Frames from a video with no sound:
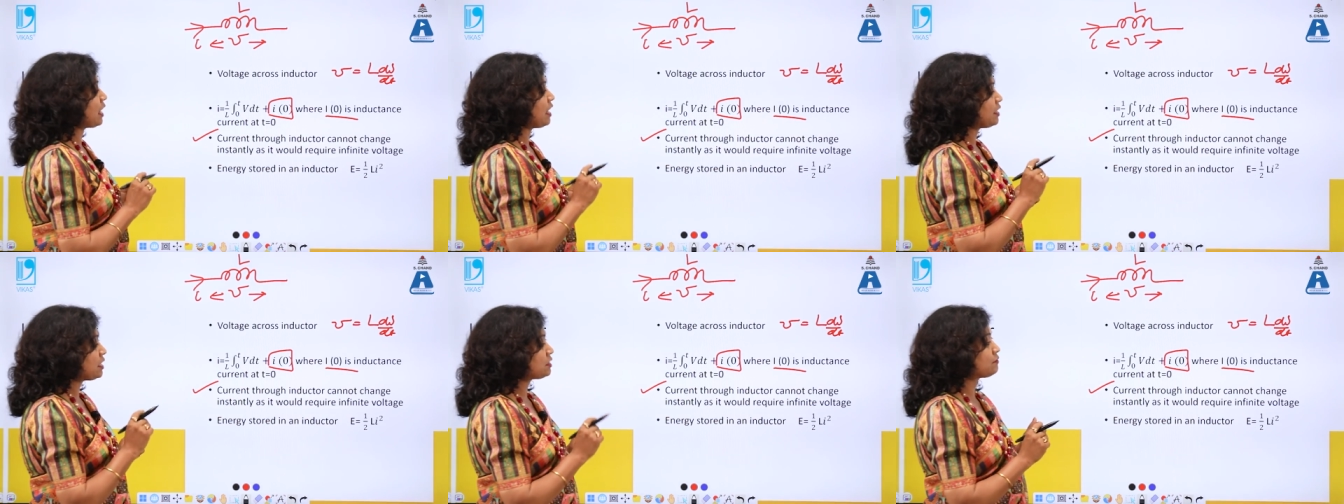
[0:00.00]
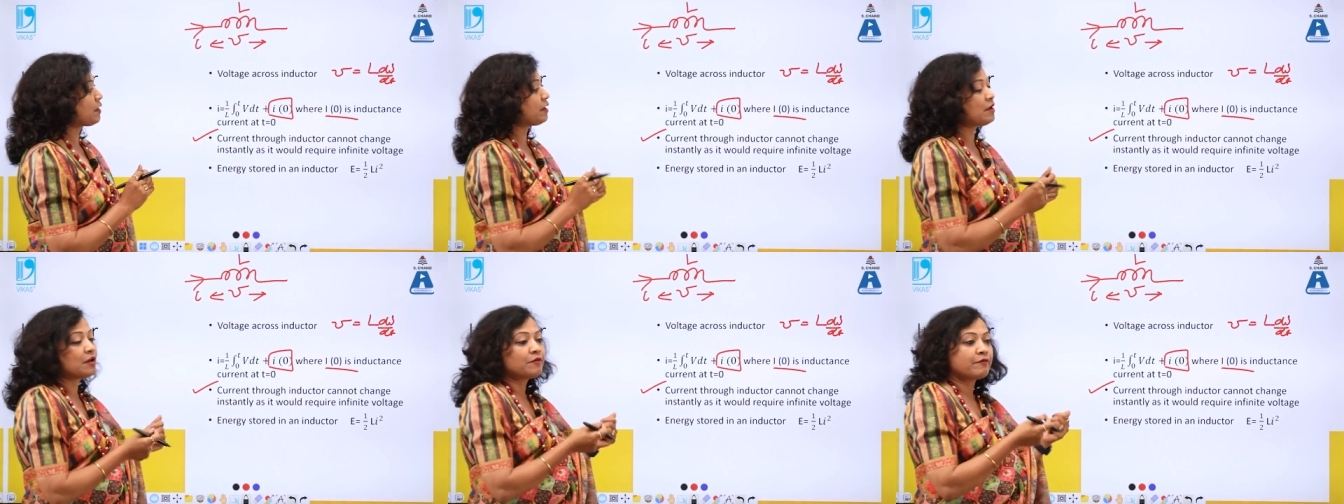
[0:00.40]
That is,
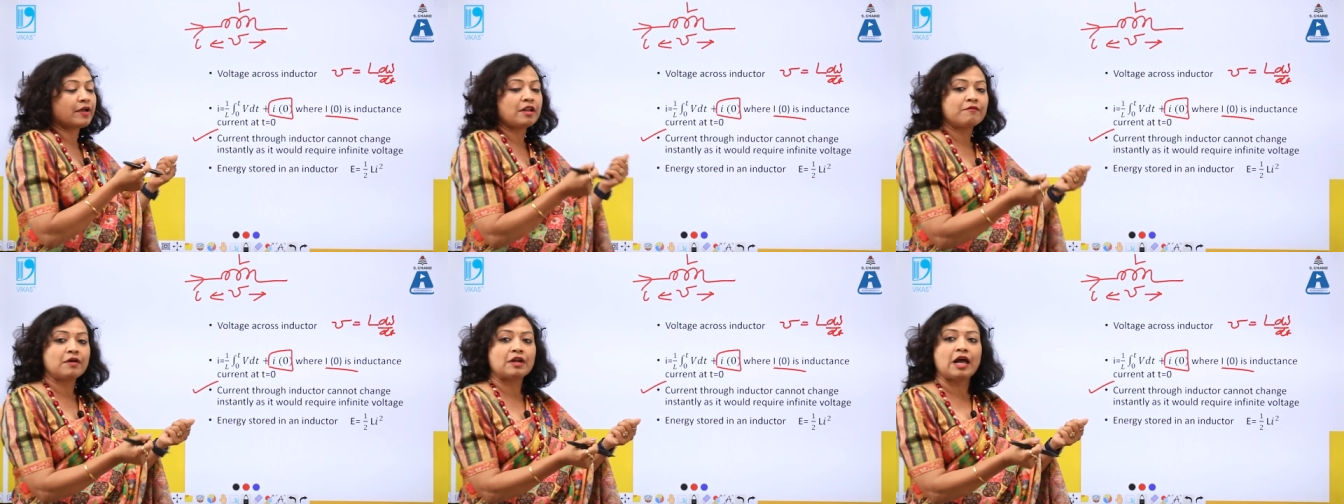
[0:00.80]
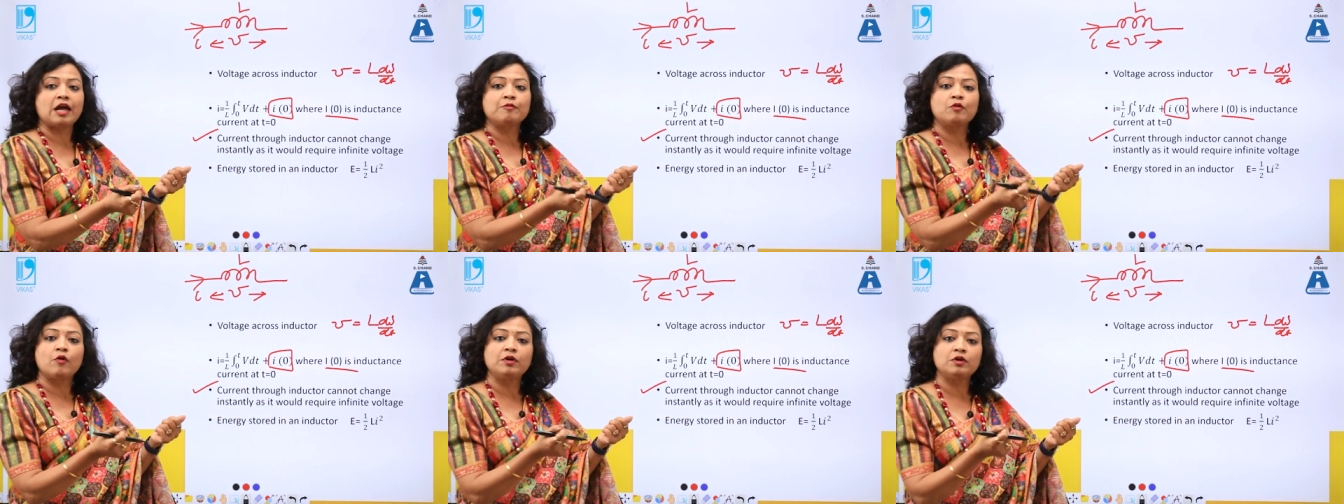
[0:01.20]
whenever I
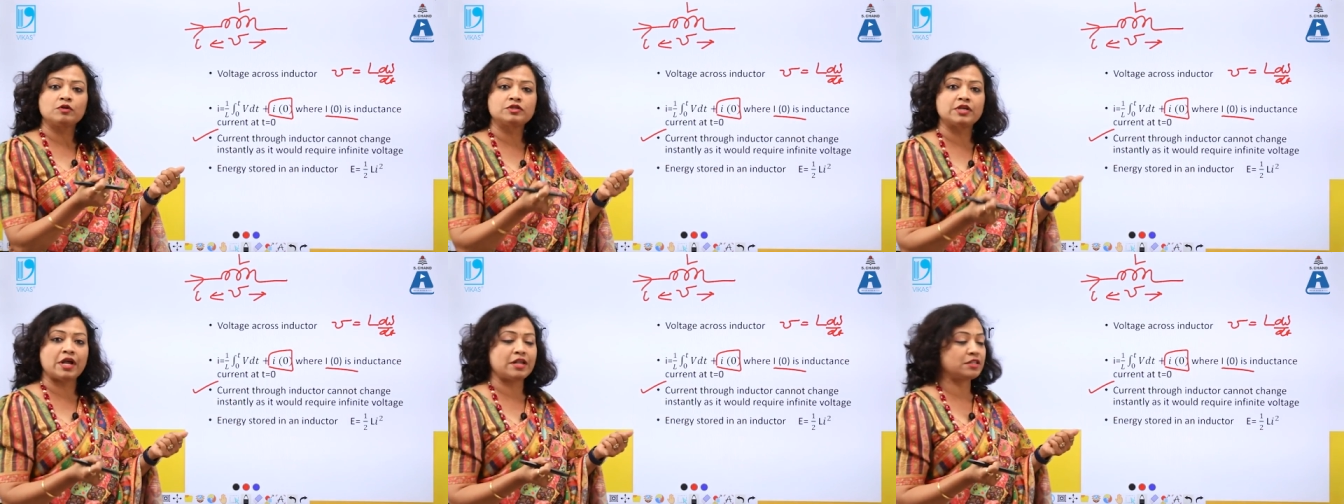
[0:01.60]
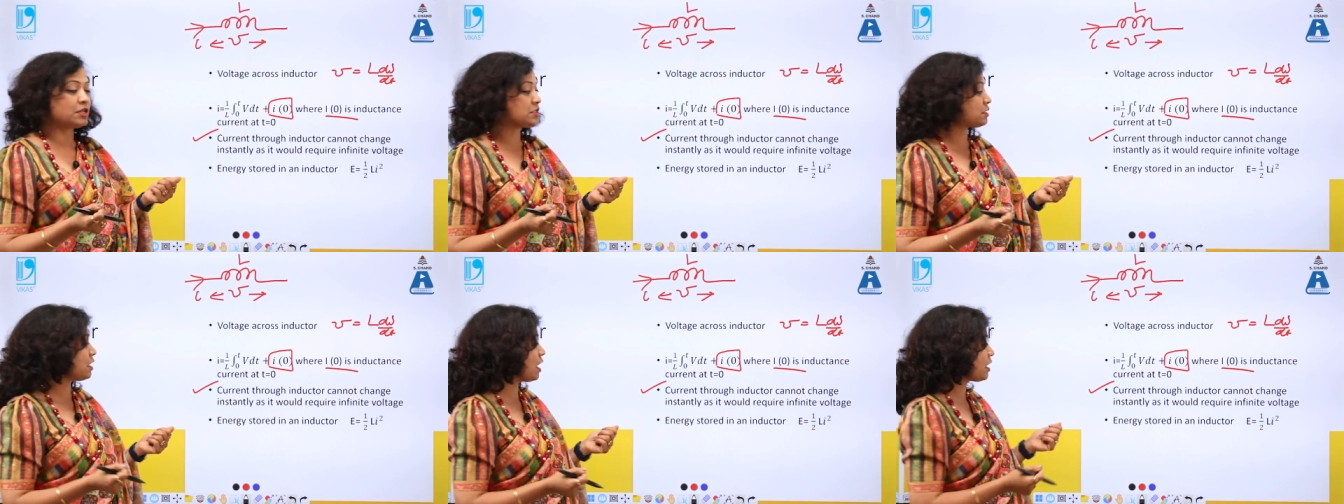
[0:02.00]
am going to change
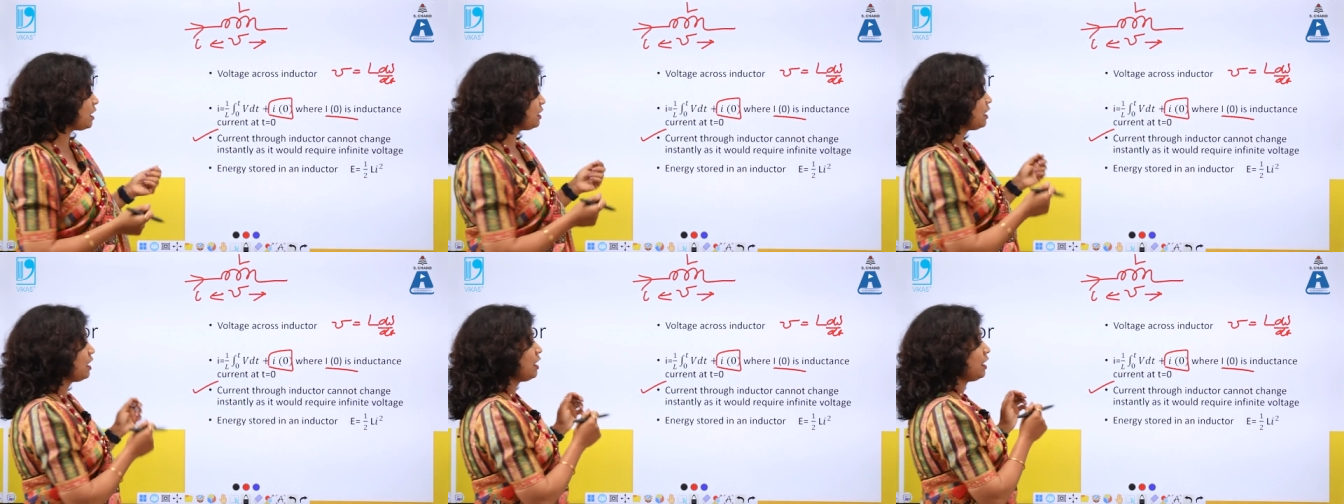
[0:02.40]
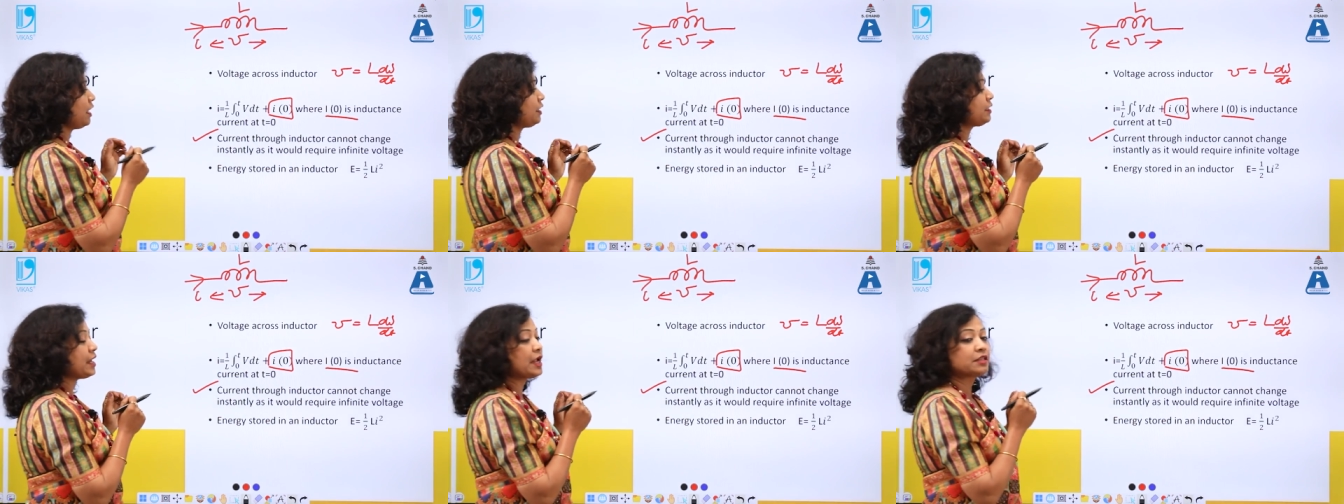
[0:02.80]
this current,
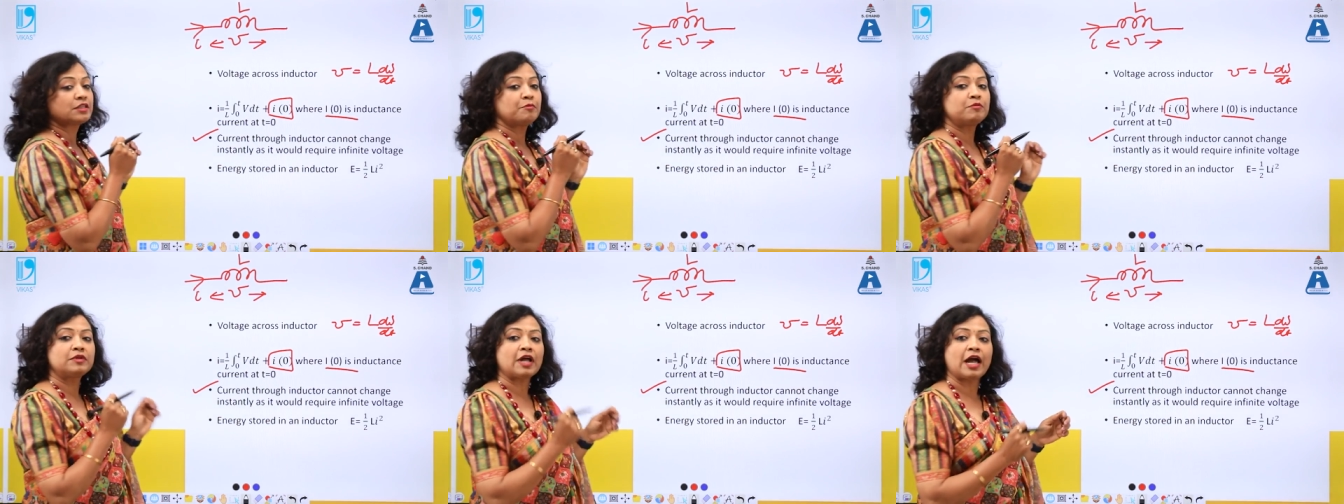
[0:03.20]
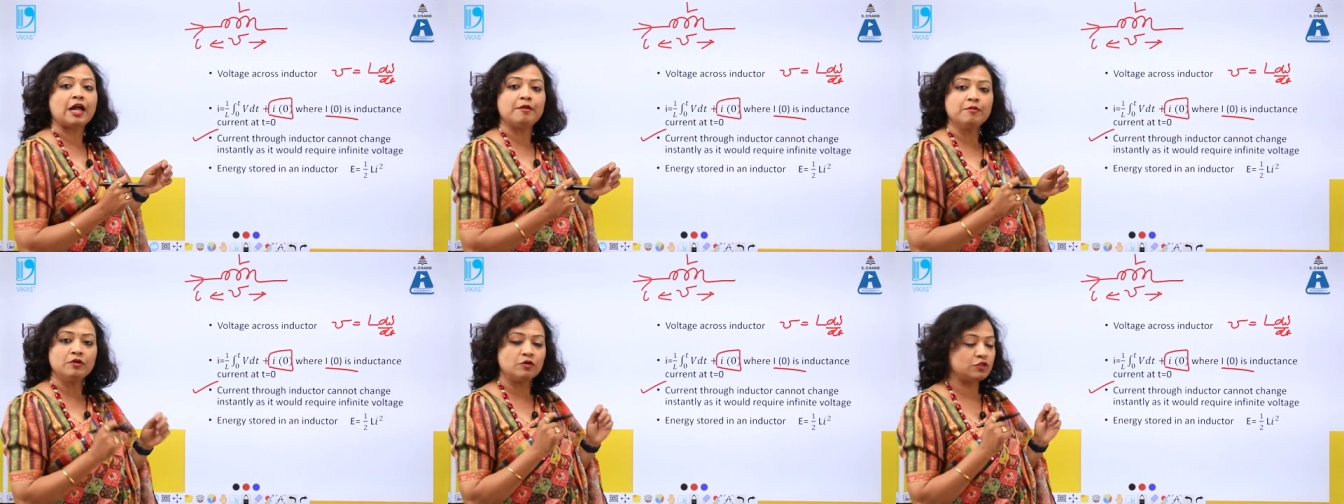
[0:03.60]
it takes some
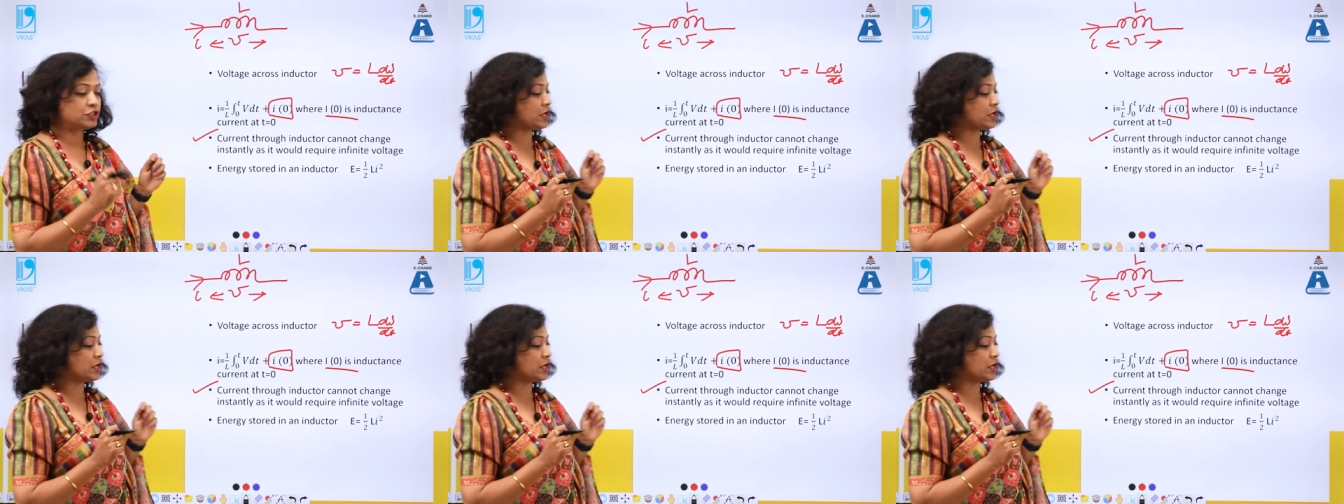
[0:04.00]
time to